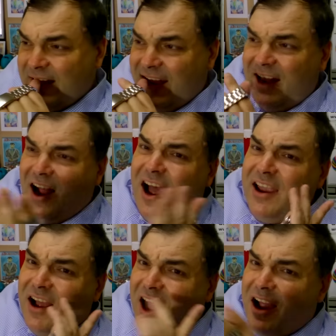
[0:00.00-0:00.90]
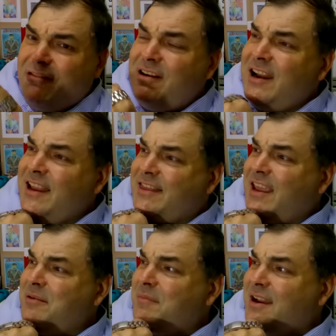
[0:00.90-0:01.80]
And I really
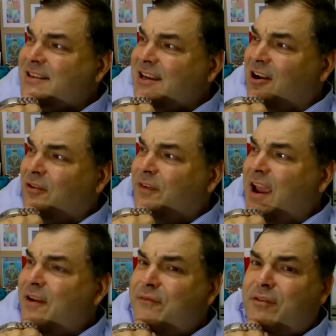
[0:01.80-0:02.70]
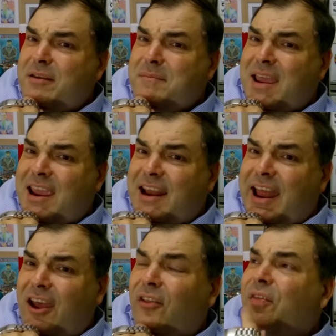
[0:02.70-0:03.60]
think myself, every man
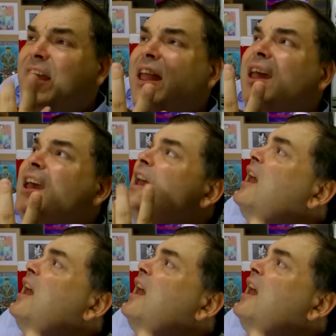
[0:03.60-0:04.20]
out there,